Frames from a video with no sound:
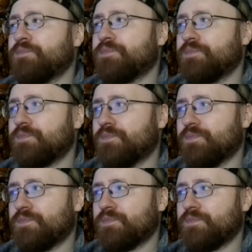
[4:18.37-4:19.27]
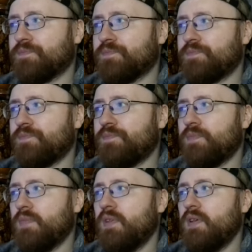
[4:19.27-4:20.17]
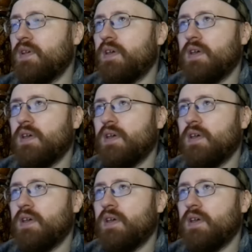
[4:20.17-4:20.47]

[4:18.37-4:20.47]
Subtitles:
No one is speaking in this clip.